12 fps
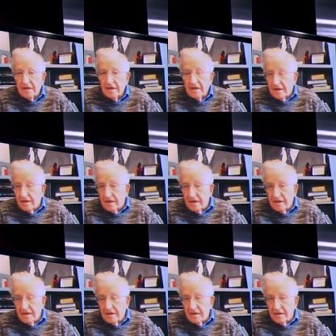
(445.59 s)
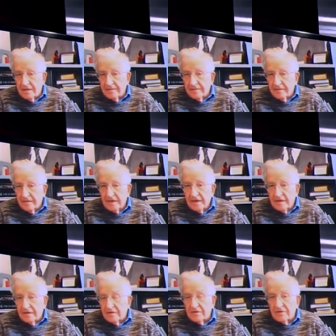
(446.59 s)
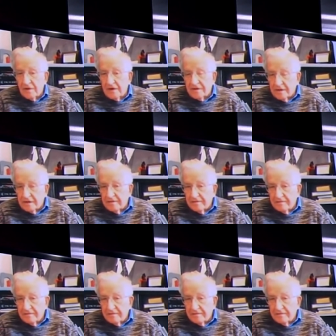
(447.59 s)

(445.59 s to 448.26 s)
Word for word: and then uh, know, the Russian